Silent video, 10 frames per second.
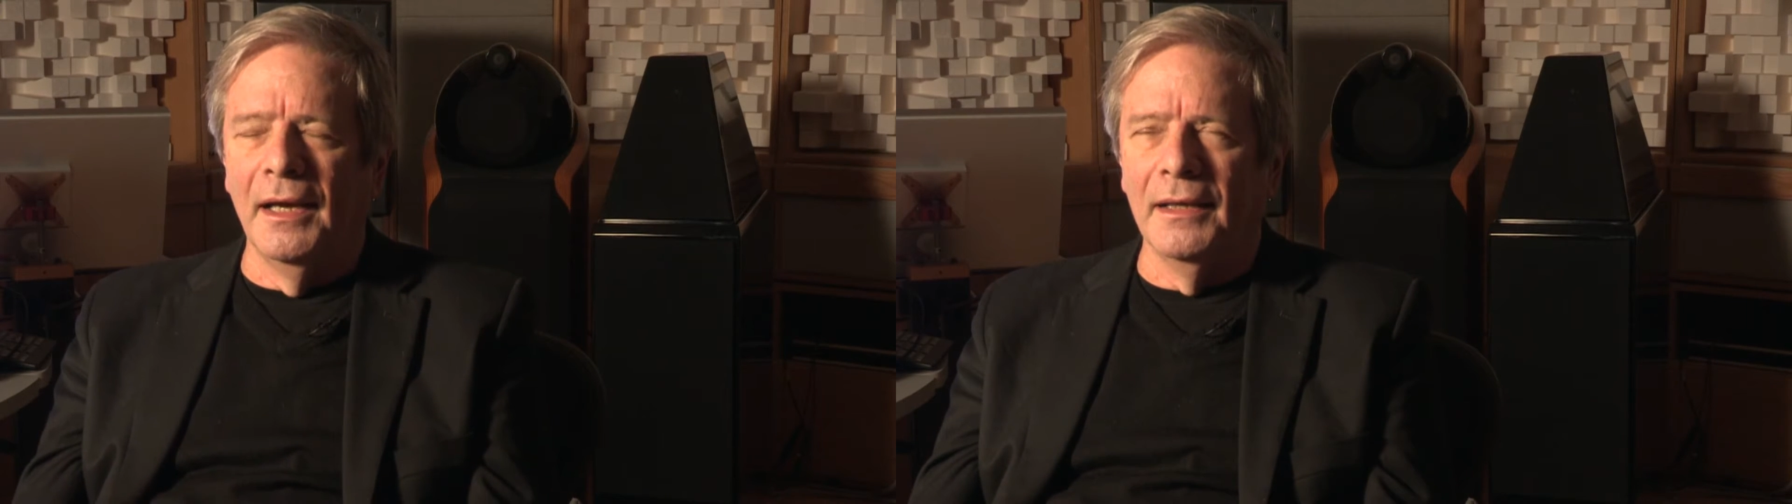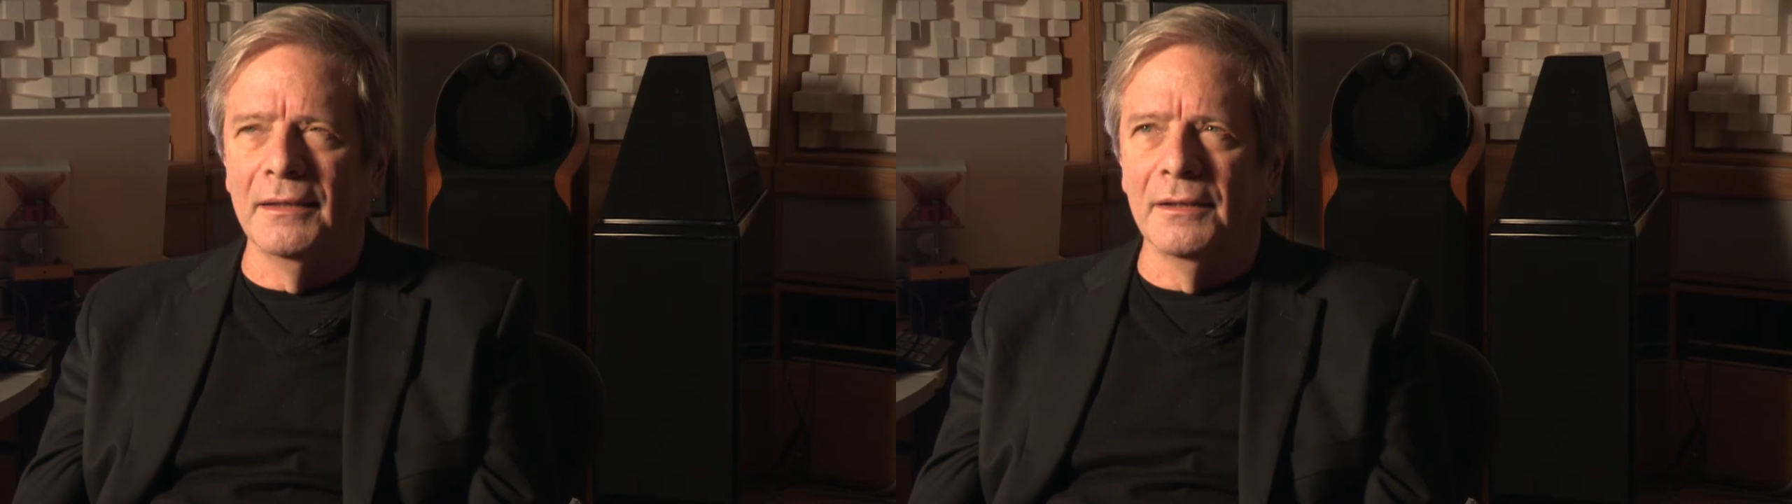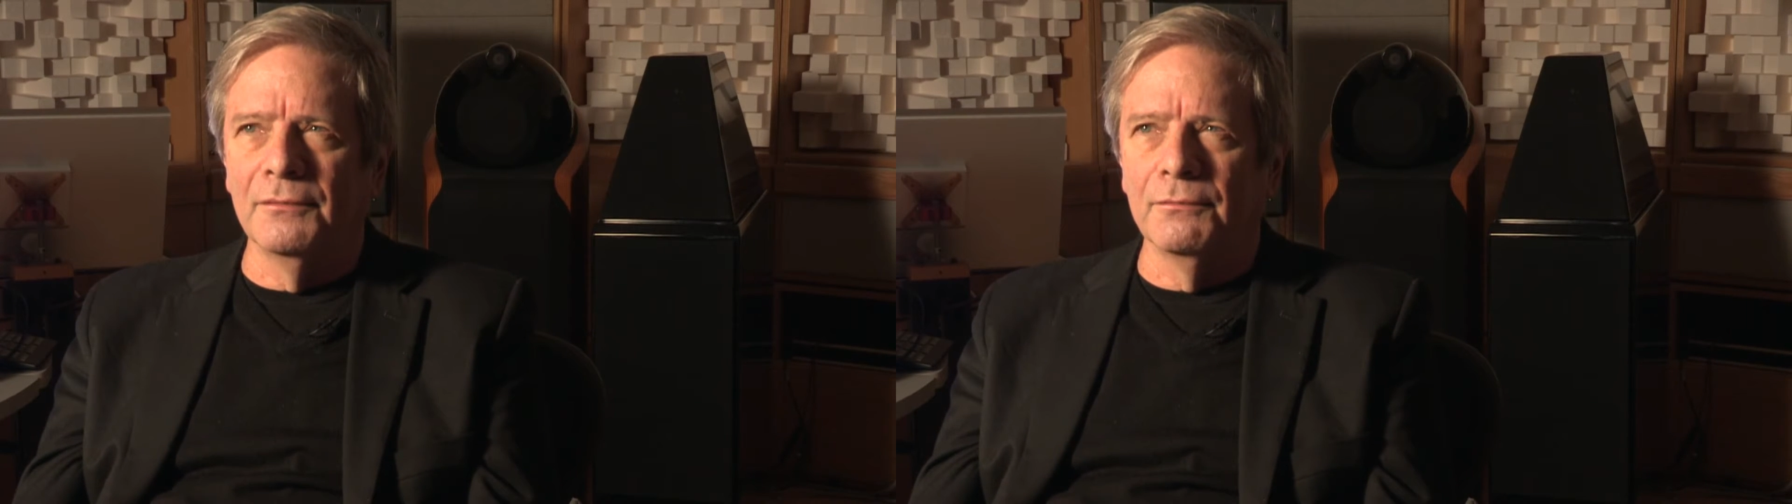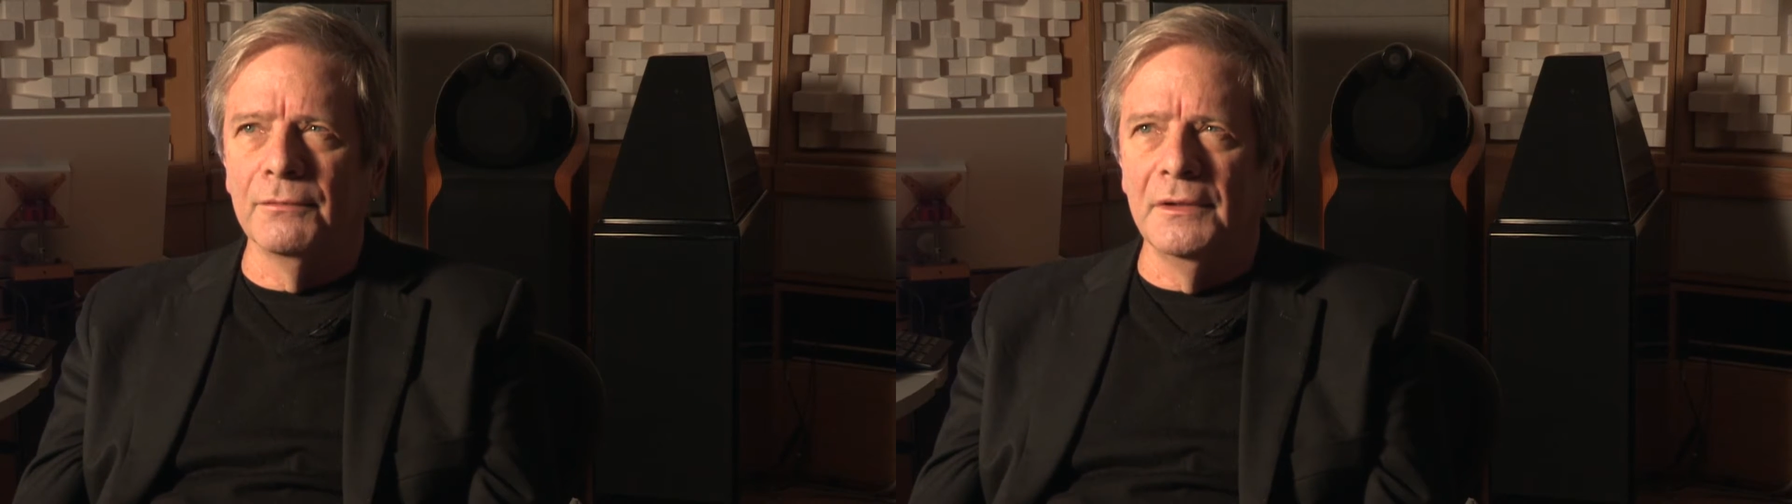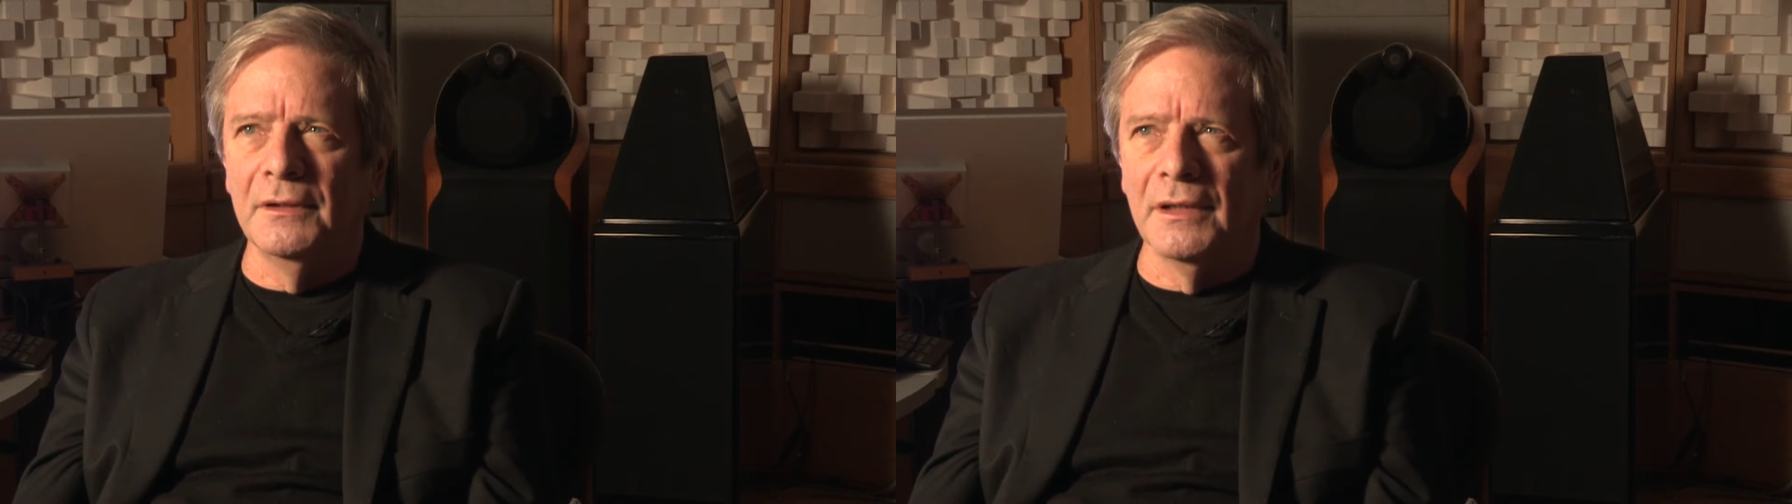And I
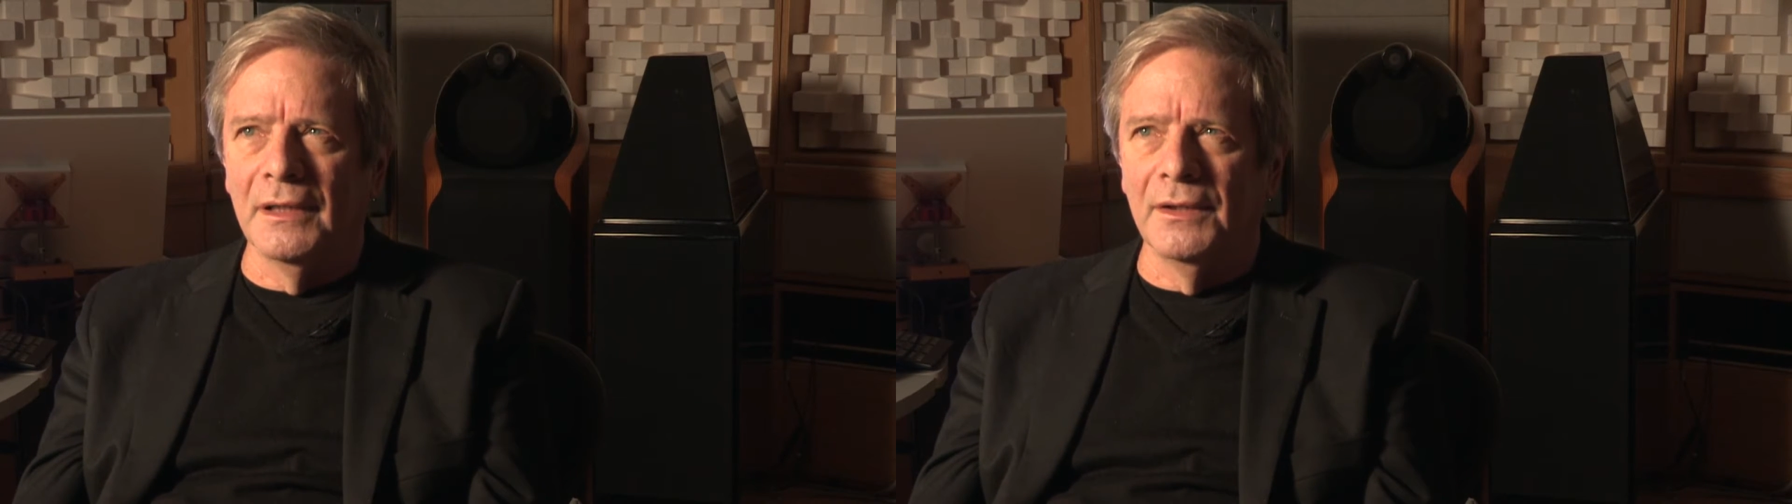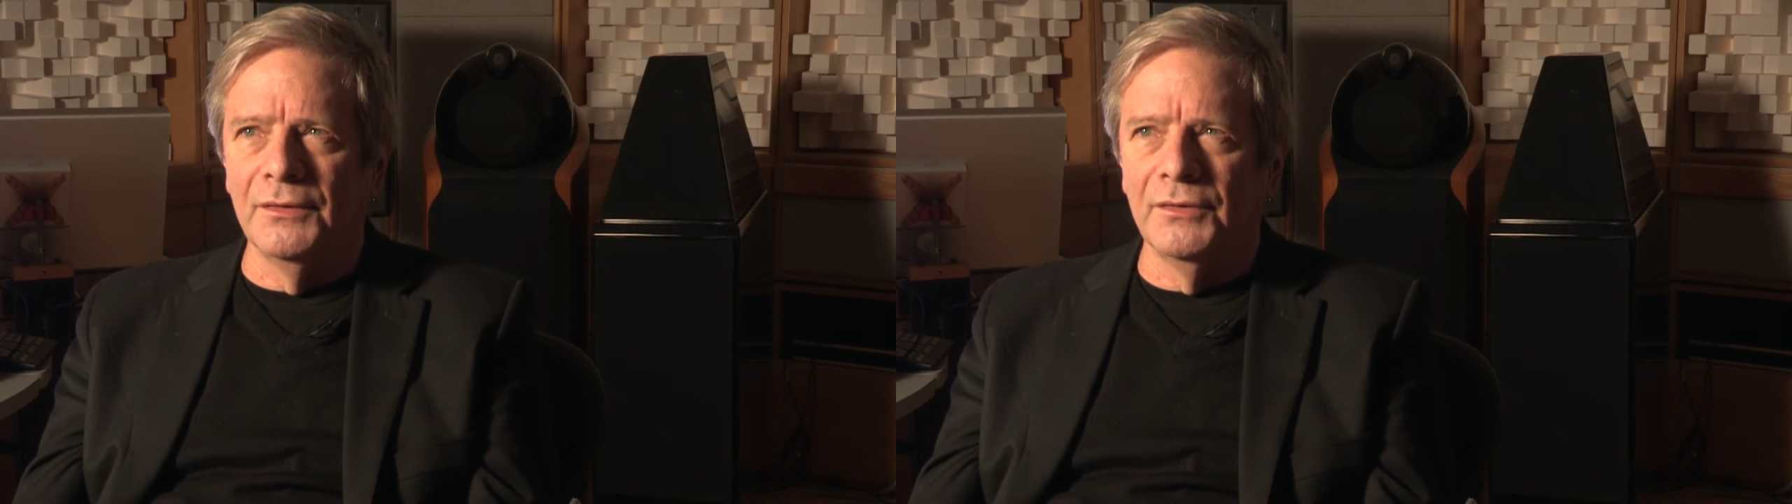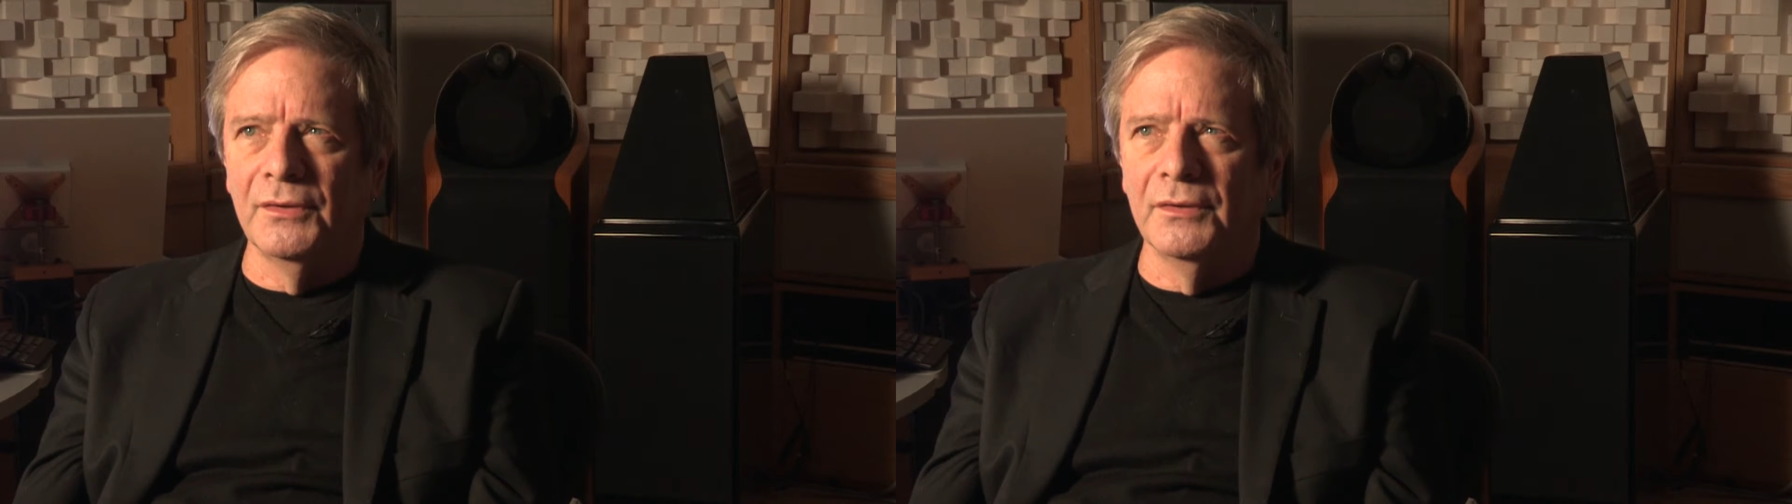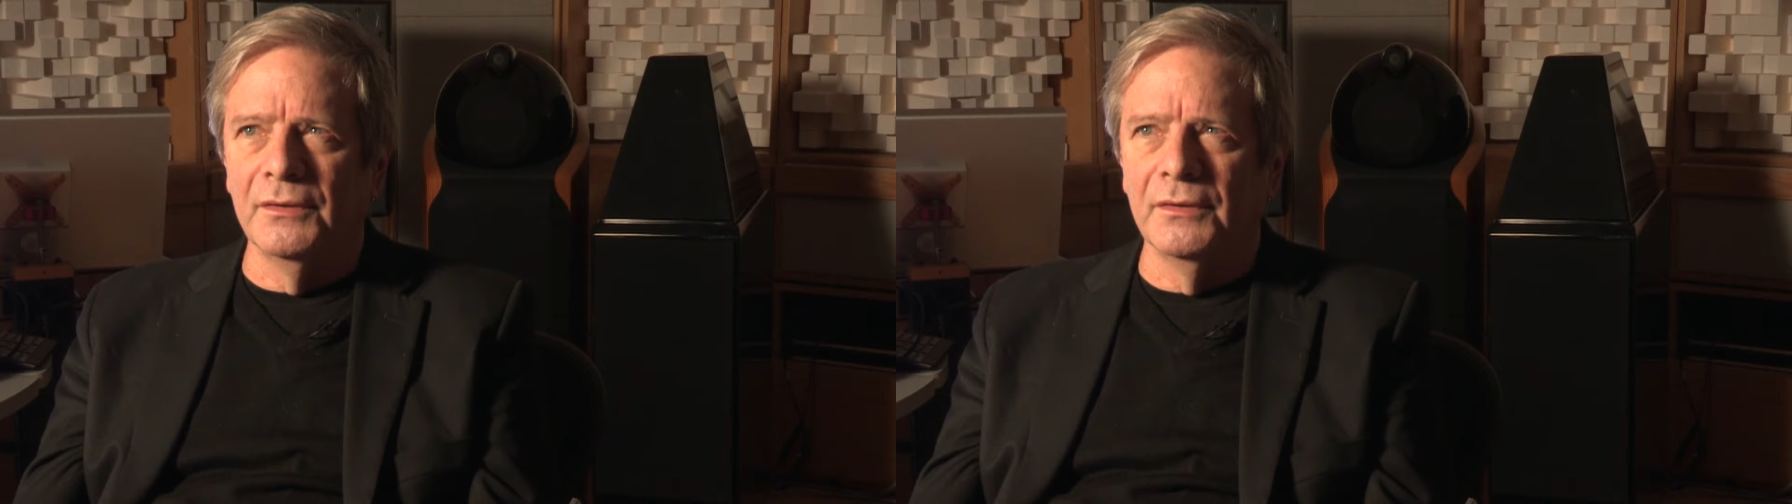realized